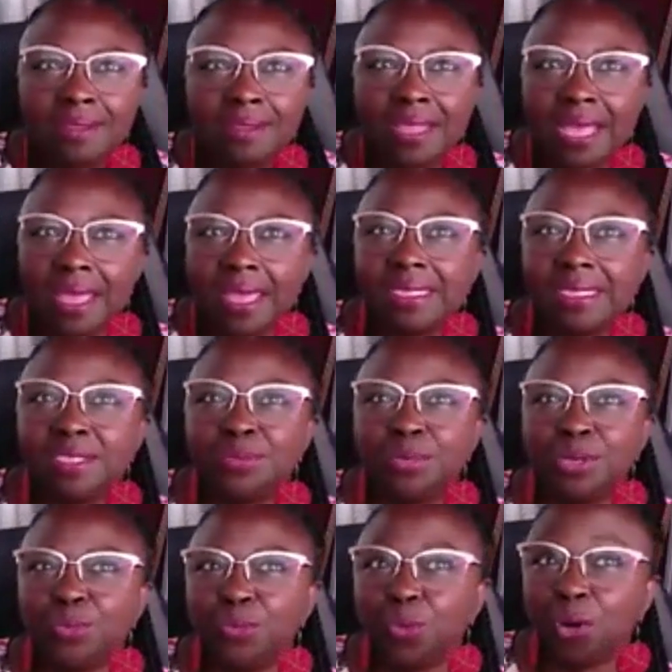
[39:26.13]
that has
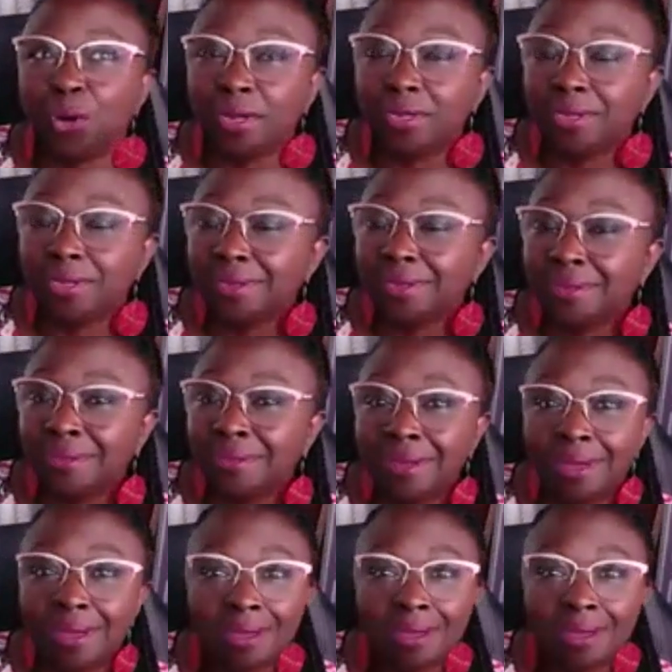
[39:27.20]
been working